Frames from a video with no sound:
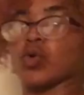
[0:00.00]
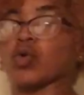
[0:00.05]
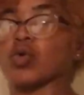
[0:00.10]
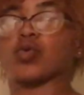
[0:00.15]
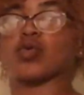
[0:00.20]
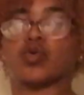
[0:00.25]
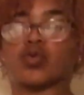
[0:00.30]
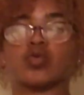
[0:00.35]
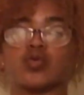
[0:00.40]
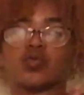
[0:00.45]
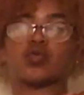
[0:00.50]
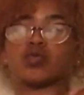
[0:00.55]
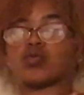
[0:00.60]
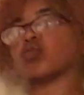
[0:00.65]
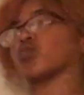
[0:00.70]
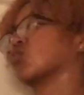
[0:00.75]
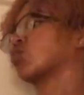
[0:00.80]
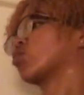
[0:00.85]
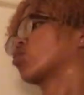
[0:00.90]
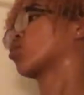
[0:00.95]
Ooh, see
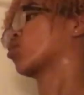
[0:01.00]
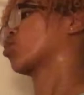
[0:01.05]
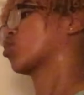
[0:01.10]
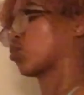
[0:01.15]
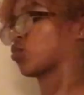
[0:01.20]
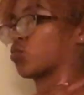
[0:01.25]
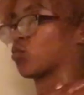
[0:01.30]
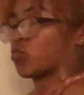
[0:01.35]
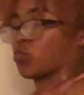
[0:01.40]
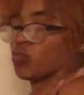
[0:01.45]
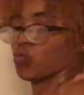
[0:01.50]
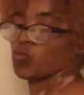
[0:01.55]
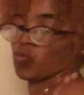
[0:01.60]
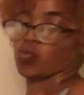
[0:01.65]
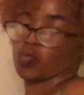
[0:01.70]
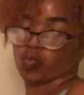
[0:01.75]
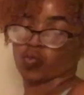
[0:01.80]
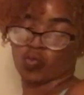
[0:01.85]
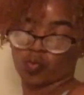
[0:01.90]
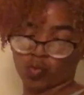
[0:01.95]
girl, okay.
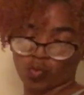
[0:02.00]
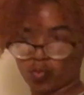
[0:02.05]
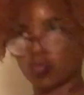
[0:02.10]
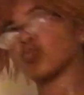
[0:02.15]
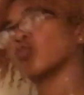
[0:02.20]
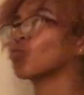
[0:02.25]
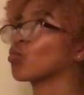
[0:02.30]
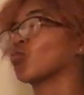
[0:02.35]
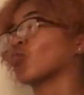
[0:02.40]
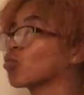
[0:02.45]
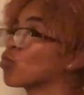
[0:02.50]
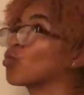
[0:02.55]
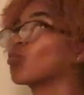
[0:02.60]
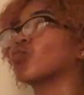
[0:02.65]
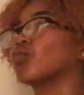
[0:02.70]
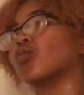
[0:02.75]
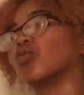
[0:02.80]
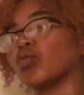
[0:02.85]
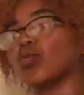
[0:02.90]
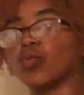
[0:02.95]

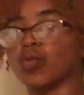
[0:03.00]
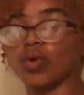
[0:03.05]
Uh, now I'm